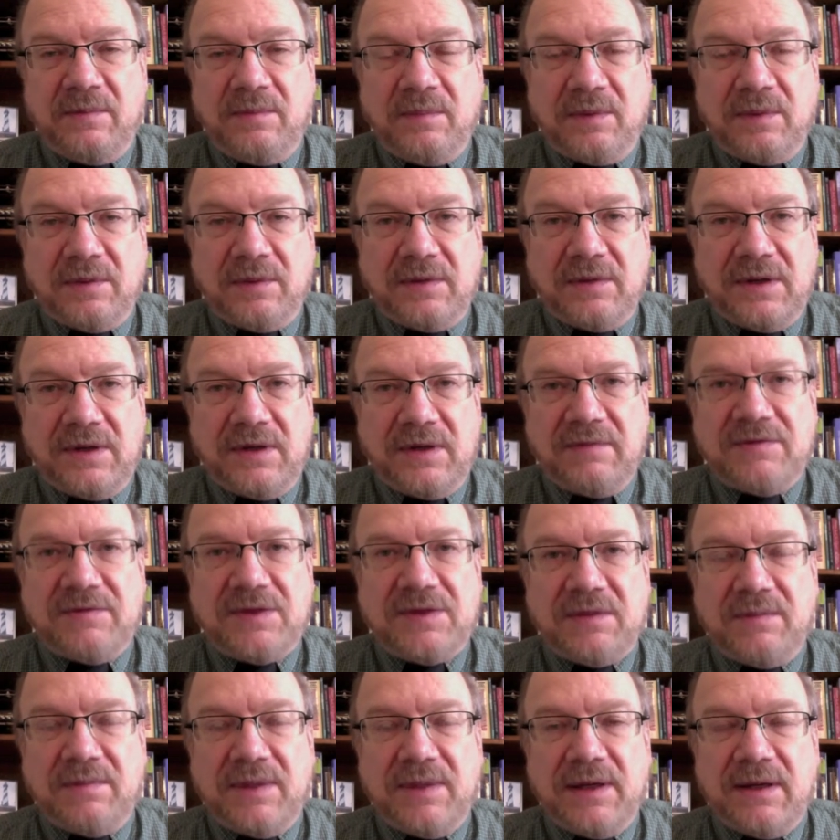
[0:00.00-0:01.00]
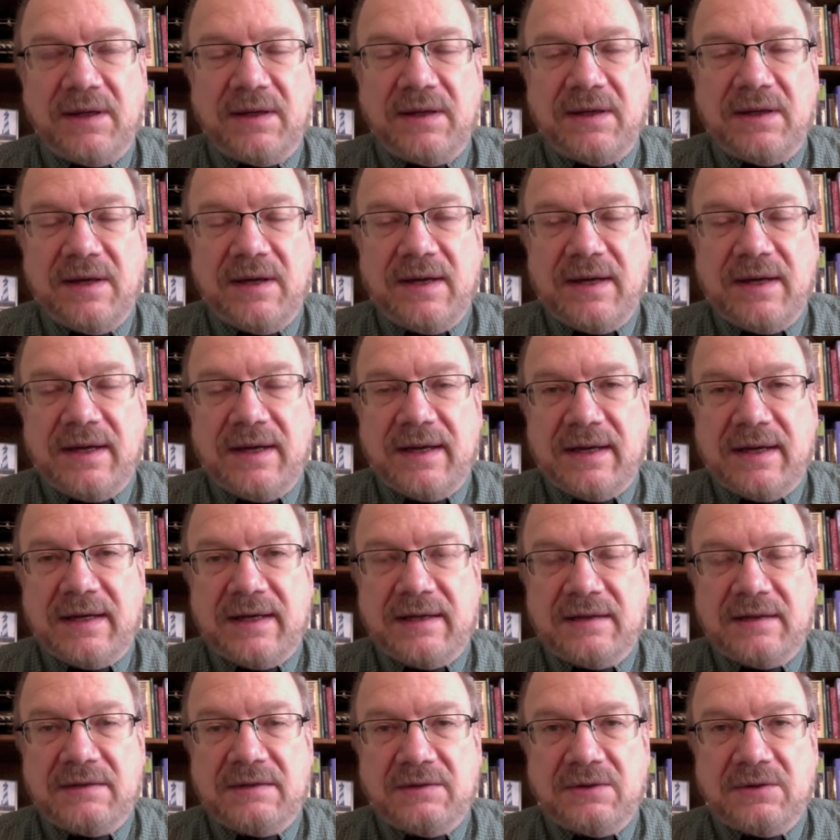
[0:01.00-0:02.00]
believe should be
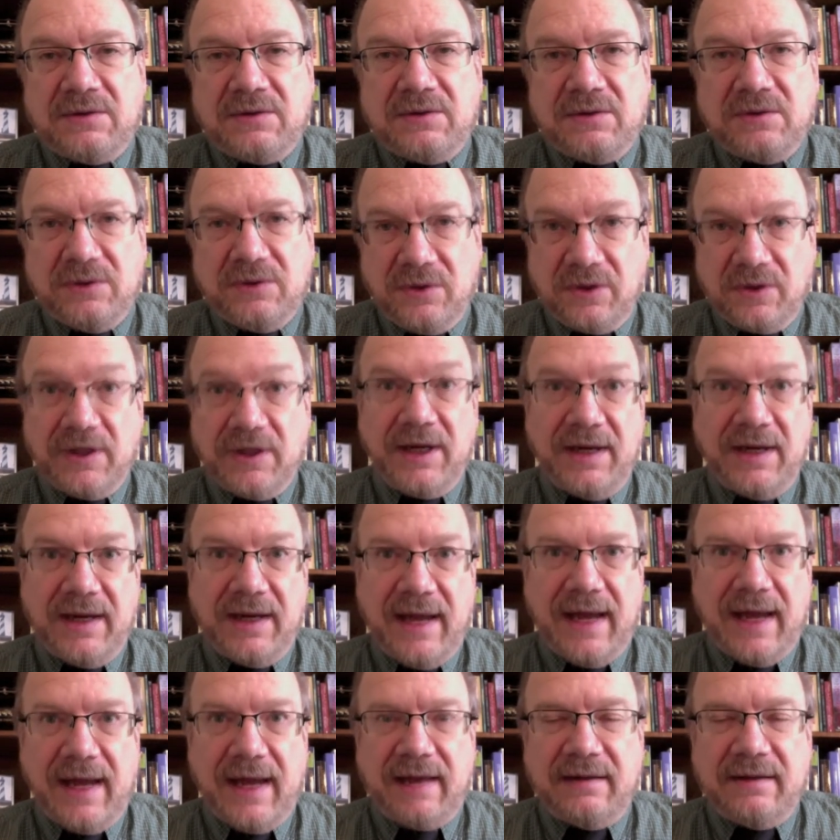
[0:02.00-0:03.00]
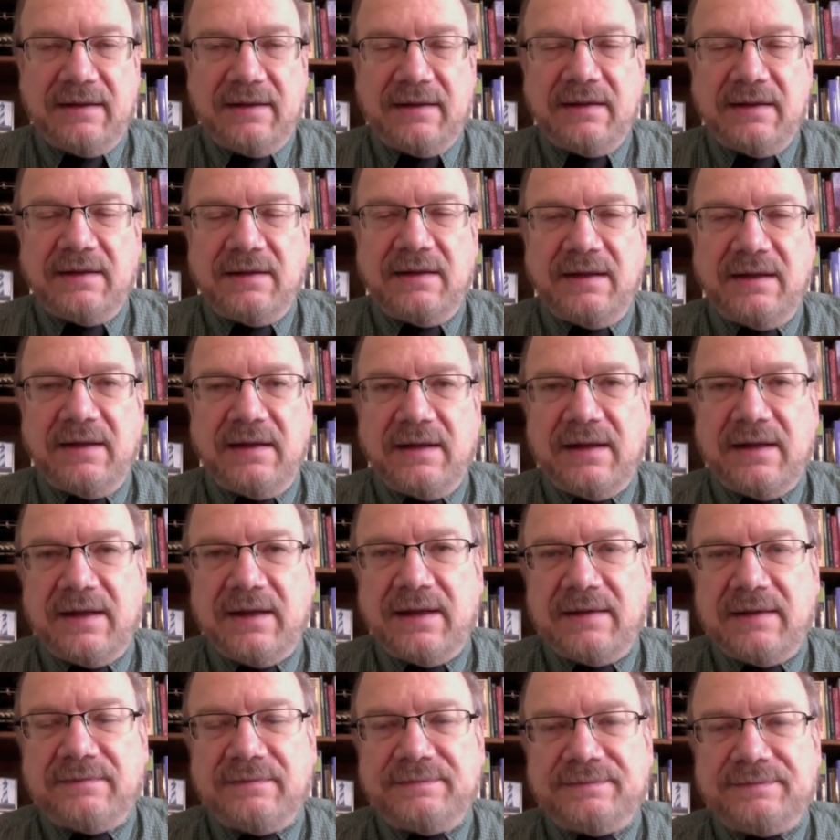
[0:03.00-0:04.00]
looking at the
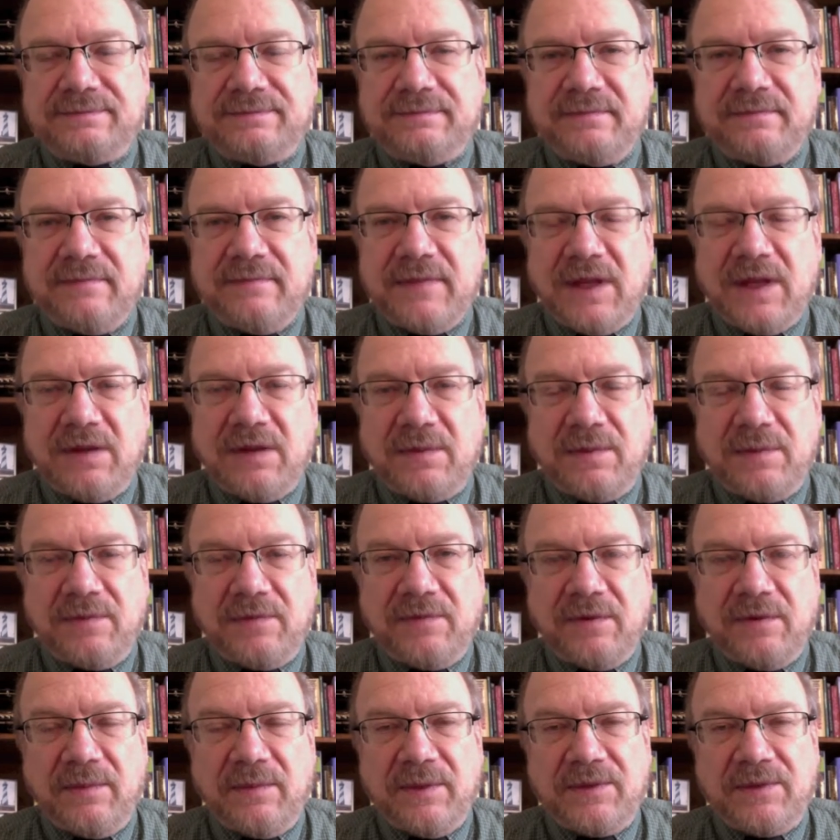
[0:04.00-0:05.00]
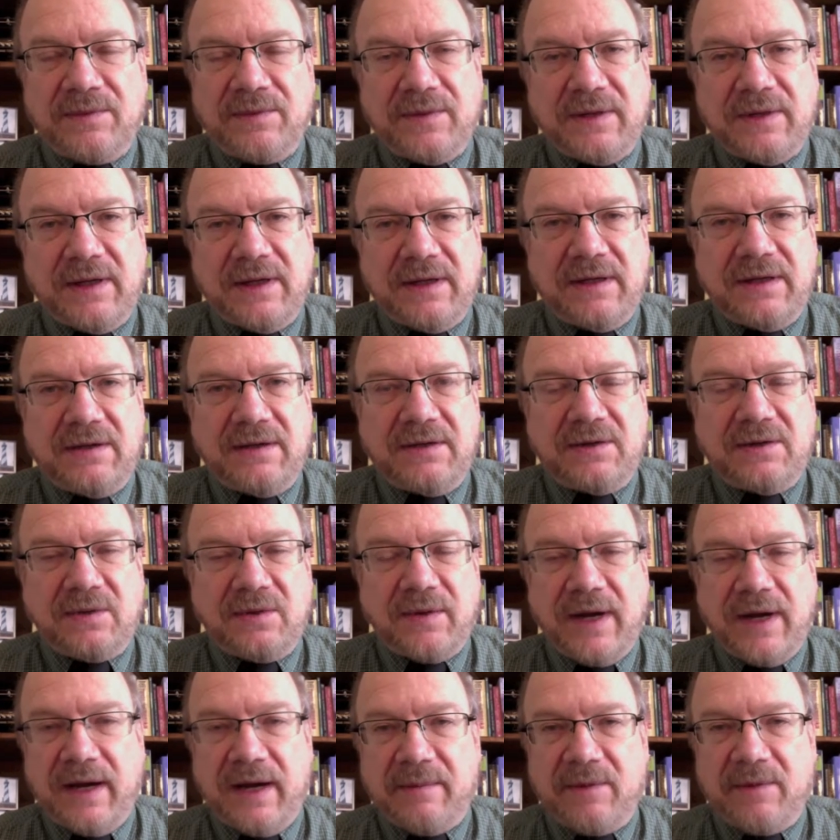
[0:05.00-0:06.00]
performance related to
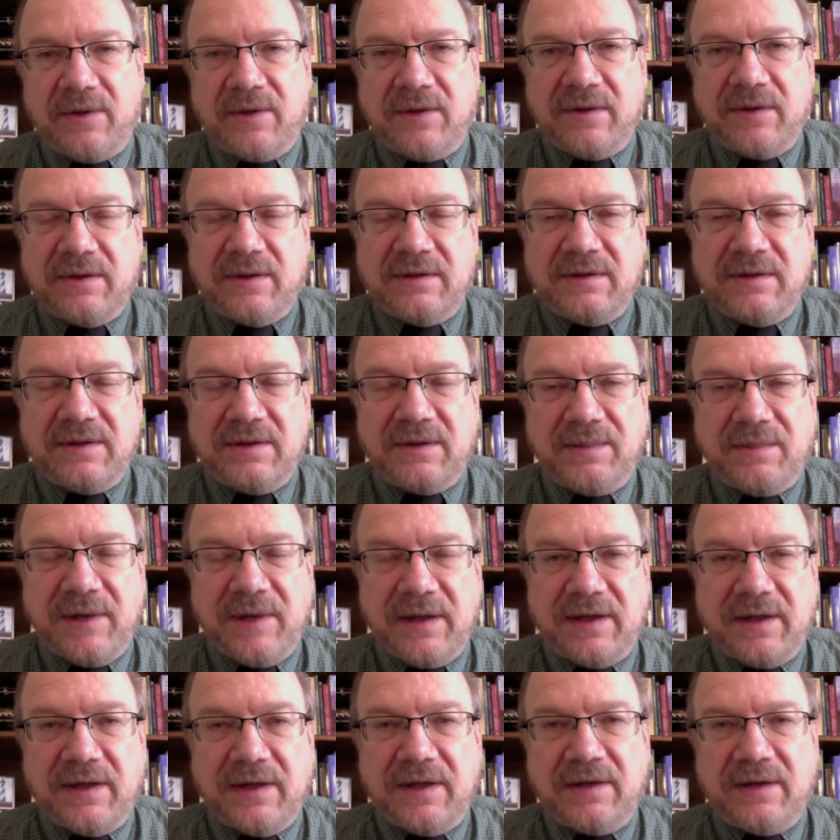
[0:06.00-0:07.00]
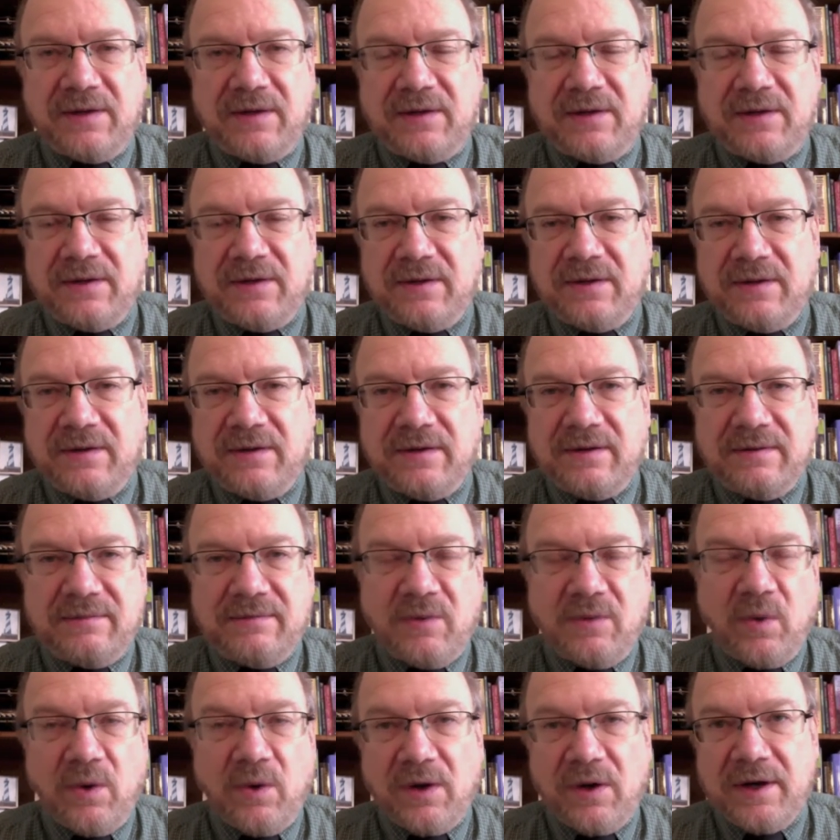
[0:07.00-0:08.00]
grammar and spelling or
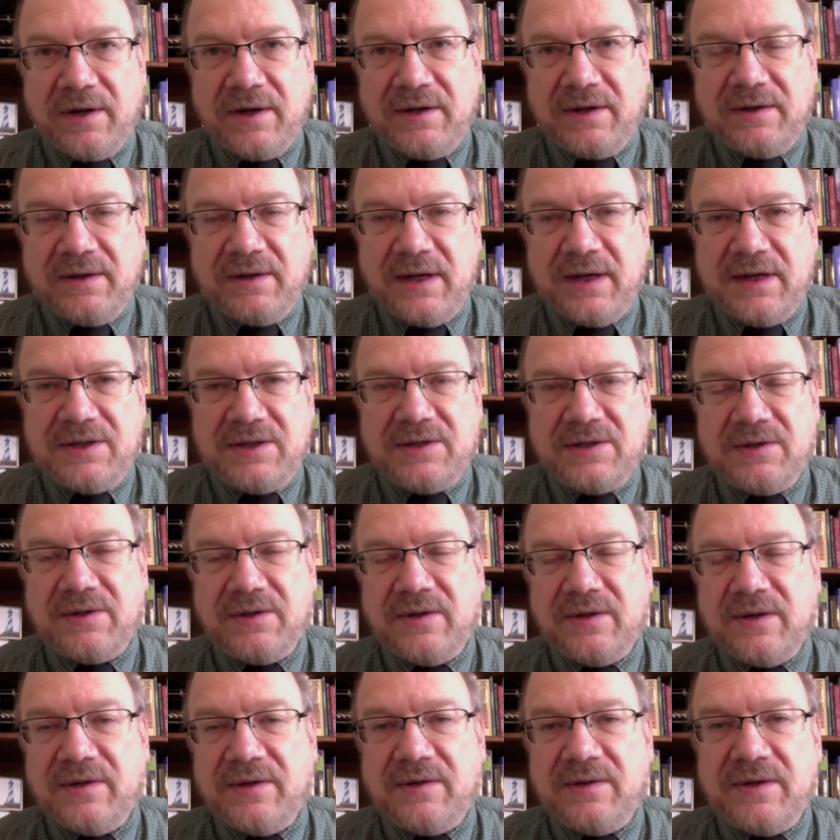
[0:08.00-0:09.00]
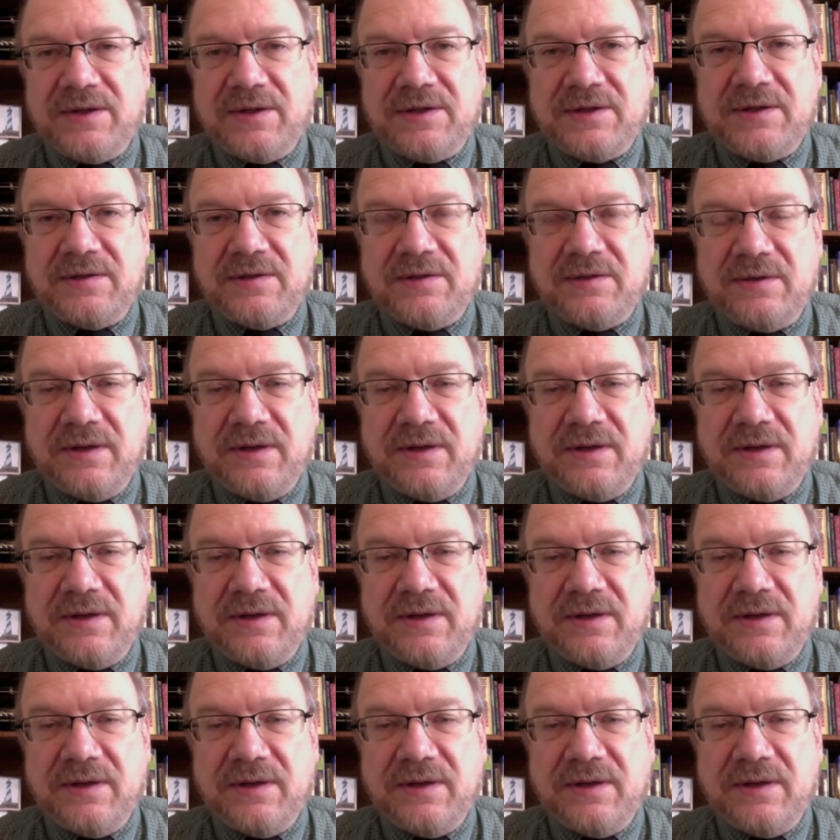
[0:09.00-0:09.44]
organization or other issues,